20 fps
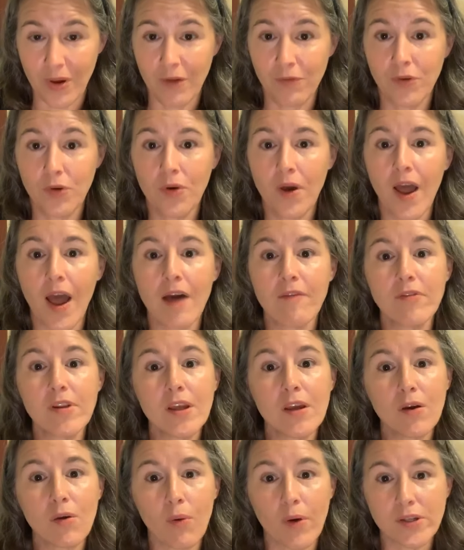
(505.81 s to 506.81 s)
If you have
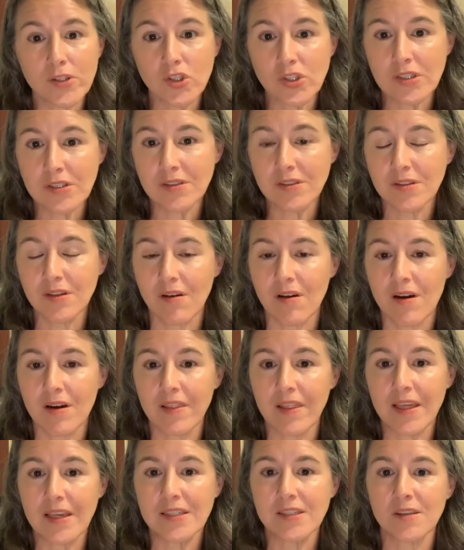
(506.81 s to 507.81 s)
any questions
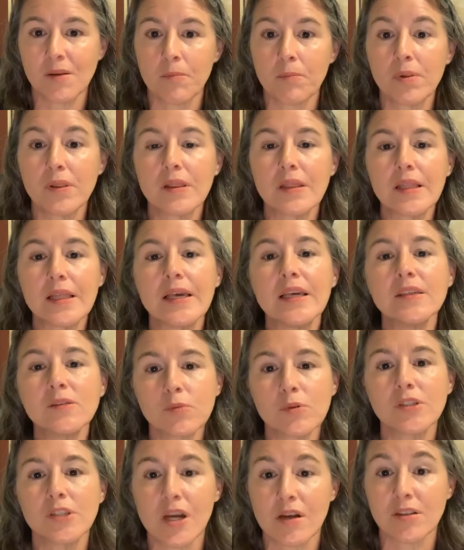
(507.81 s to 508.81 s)
on this, please
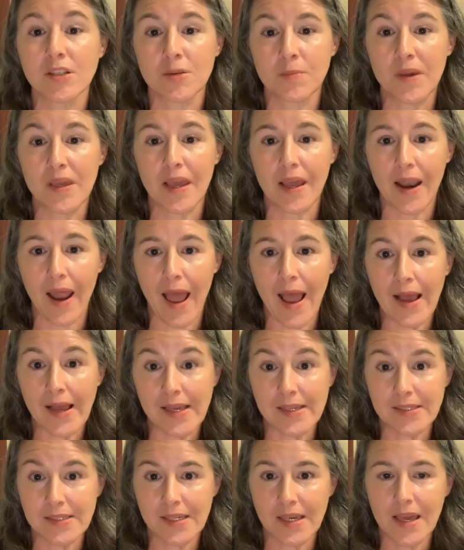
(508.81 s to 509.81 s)
reach out to me and
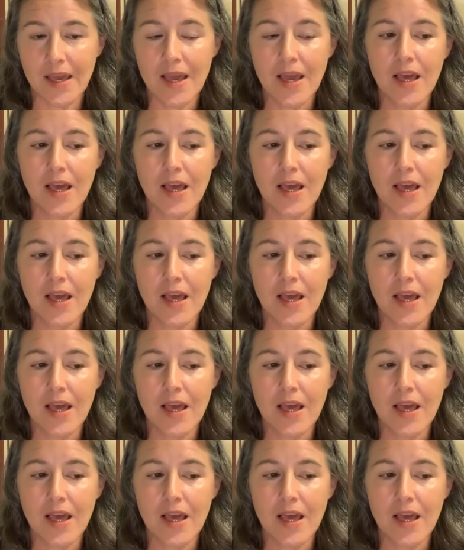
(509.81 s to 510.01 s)
ask.